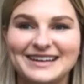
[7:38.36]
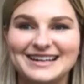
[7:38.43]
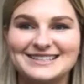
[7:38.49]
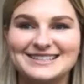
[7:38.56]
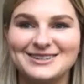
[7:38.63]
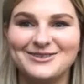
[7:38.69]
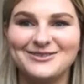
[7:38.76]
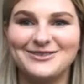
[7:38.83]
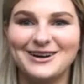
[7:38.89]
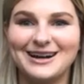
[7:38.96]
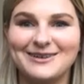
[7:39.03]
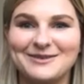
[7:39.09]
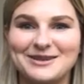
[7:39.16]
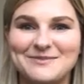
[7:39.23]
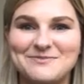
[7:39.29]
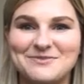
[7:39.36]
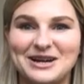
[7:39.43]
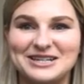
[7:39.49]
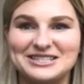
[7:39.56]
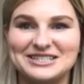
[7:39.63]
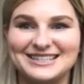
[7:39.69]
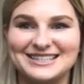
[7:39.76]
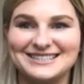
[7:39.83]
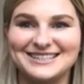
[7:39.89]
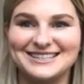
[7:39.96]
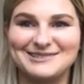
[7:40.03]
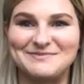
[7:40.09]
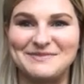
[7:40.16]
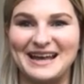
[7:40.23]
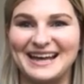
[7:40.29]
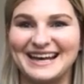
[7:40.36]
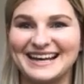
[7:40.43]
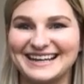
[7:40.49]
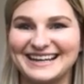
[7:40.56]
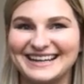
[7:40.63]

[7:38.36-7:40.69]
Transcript: get so far with a brush that's this big.